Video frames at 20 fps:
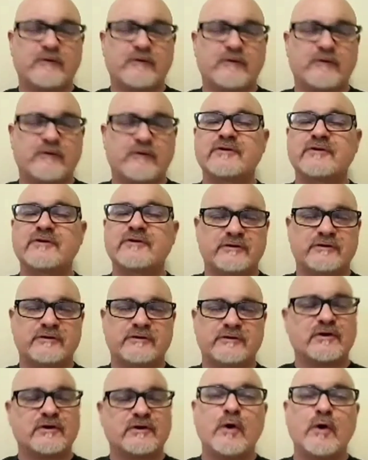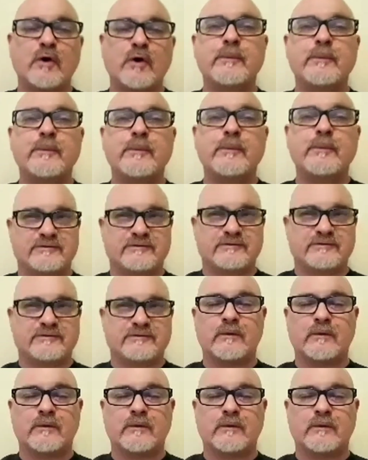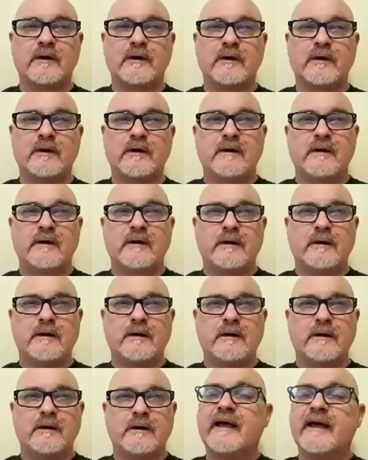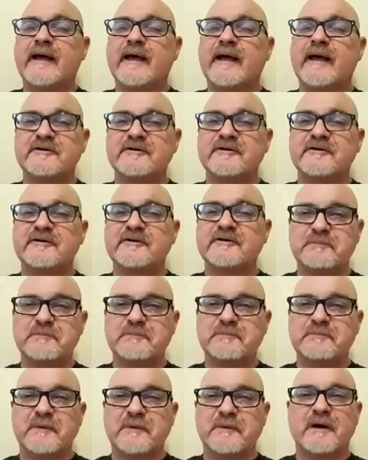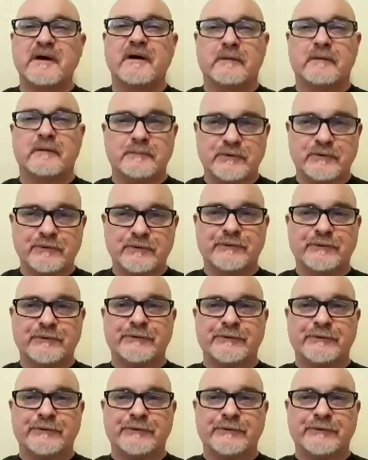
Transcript: If a nurse could just open this door and ask me how I'm doing.